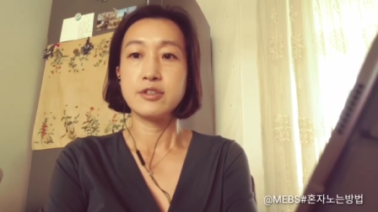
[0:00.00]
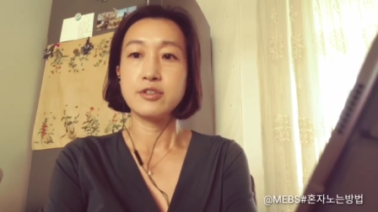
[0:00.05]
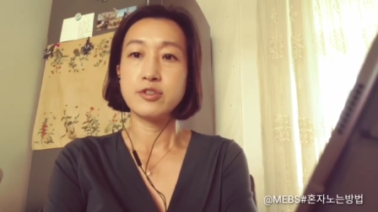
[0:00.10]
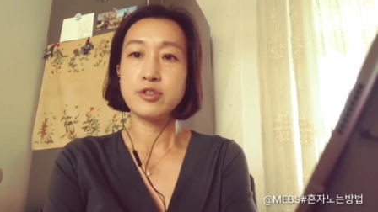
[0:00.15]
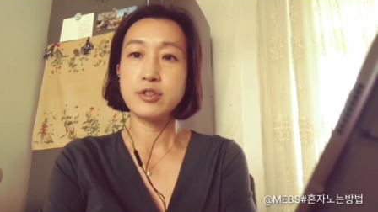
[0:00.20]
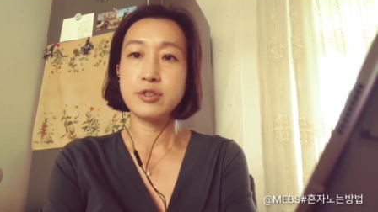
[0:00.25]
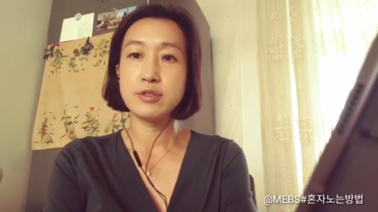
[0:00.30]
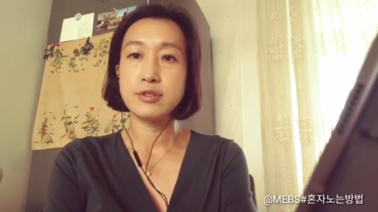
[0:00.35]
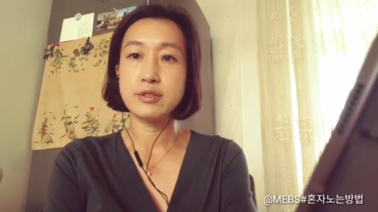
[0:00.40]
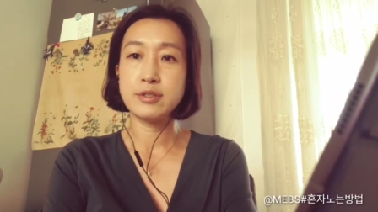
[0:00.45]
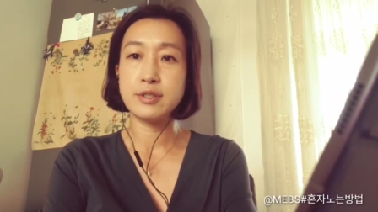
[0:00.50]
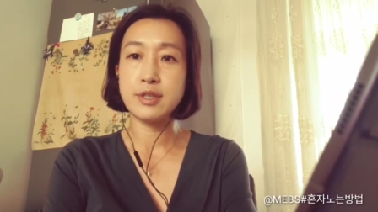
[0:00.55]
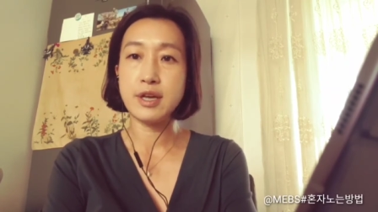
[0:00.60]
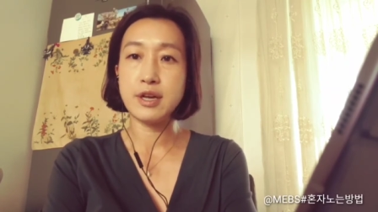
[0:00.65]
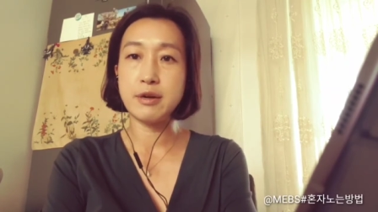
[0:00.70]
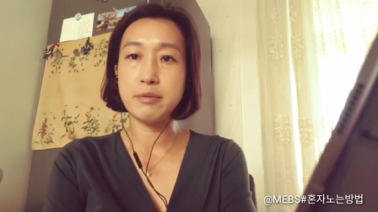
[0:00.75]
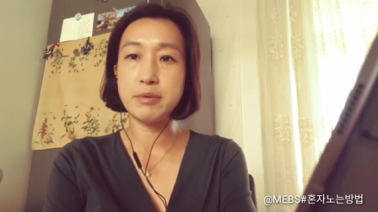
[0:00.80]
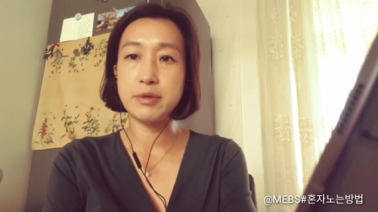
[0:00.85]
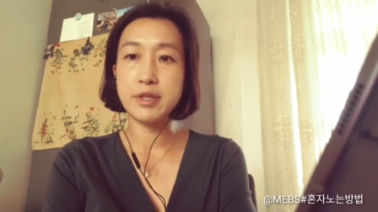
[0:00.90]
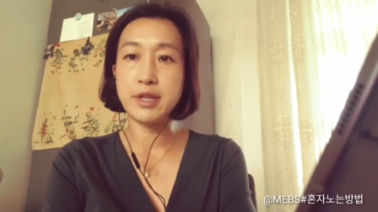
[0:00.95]
2 set
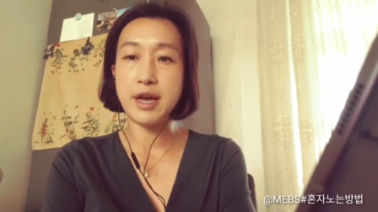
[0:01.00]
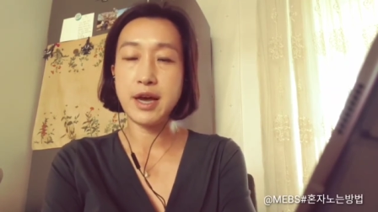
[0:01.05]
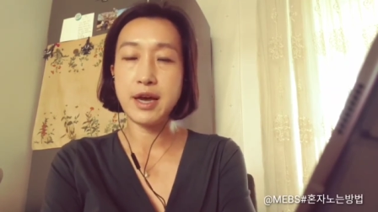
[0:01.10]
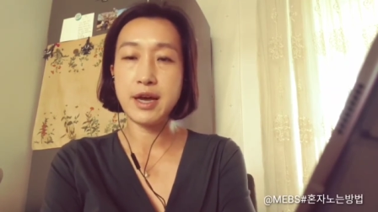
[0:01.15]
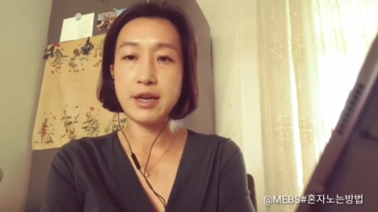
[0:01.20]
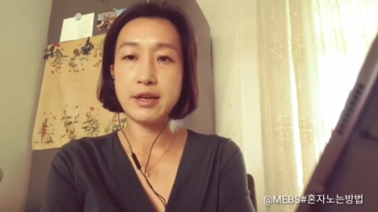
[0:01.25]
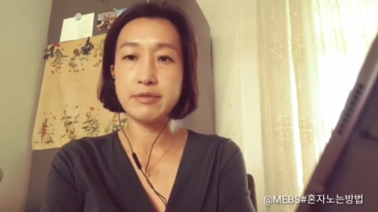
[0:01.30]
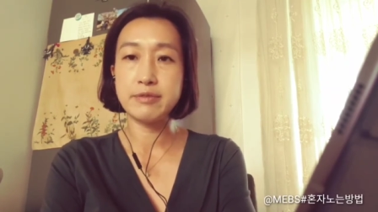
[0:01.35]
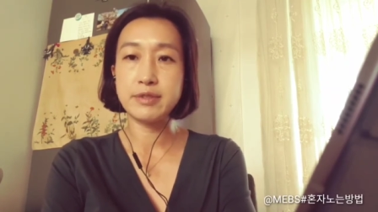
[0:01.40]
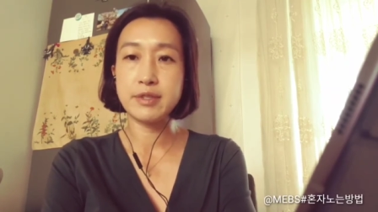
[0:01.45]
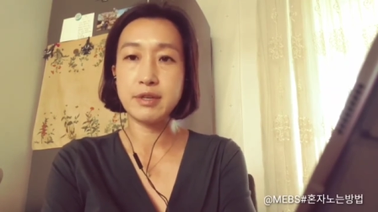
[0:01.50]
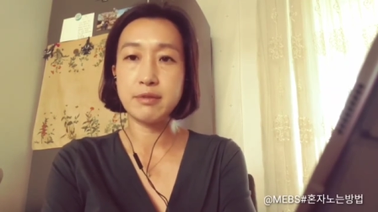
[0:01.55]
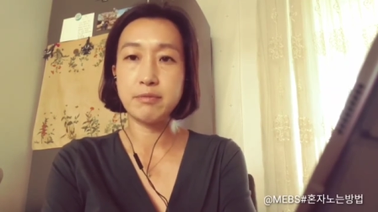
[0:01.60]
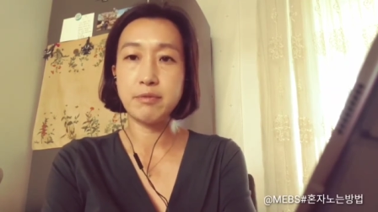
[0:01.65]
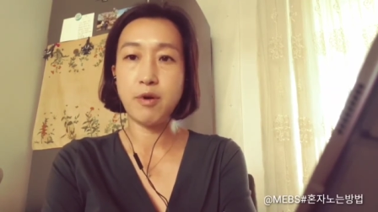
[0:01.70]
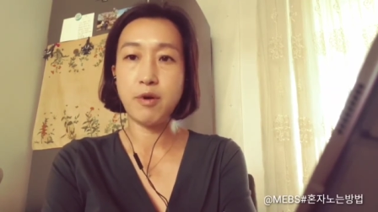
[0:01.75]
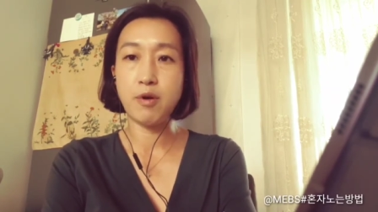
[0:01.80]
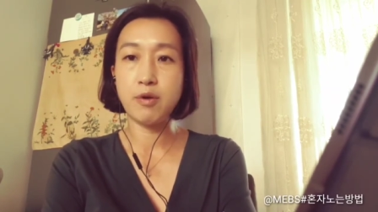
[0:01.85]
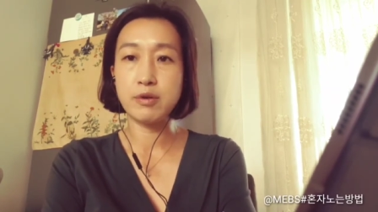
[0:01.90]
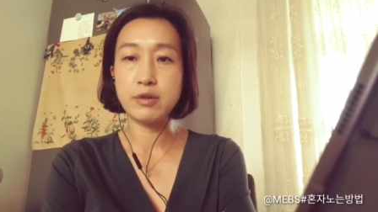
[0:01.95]
of knives,
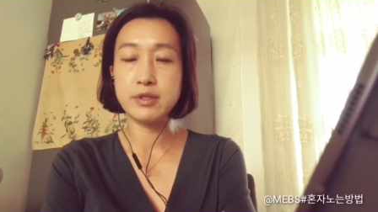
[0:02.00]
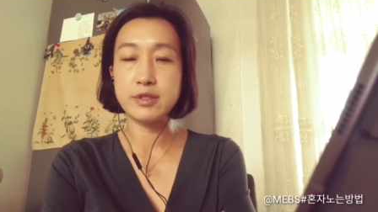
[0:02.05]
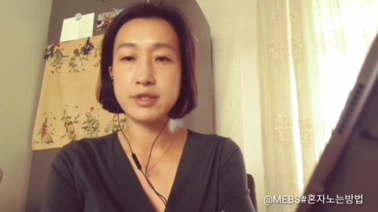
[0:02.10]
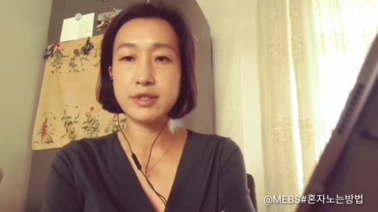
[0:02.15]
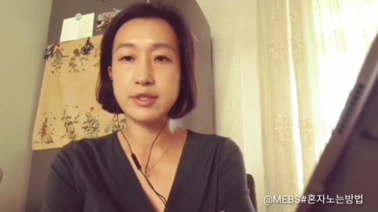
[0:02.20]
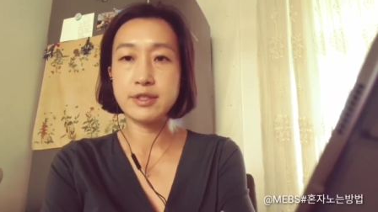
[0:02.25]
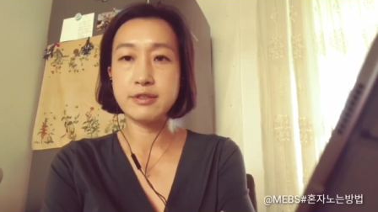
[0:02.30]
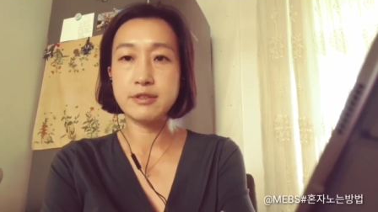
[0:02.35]
forks,